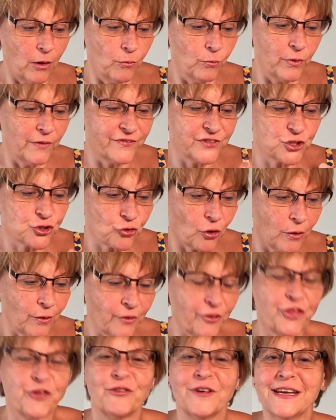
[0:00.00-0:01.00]
with
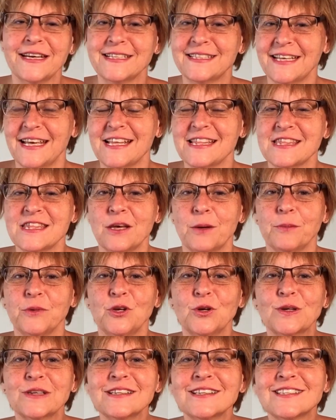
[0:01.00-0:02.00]
strong 3s in them,
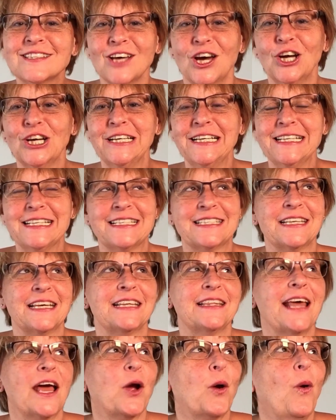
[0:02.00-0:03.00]
you can certainly
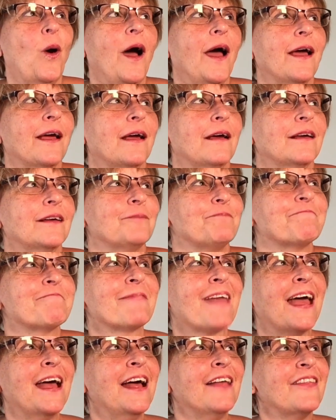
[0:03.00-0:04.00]
see
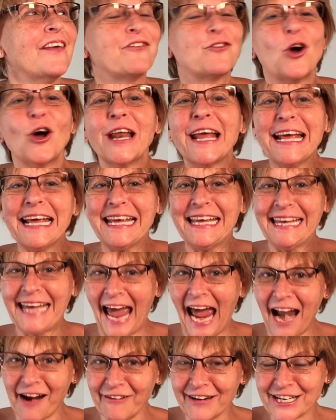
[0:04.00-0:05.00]
they've got a
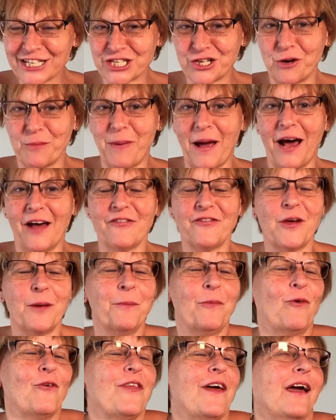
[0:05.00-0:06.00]
character about
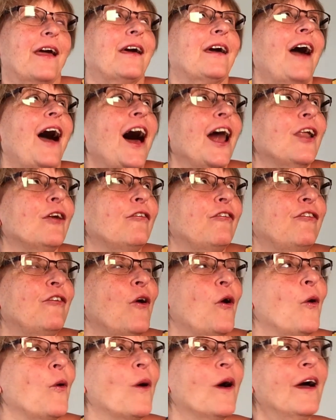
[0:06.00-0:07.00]
them, or they're
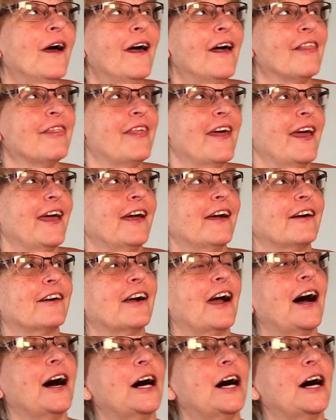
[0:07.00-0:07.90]
colourful, they're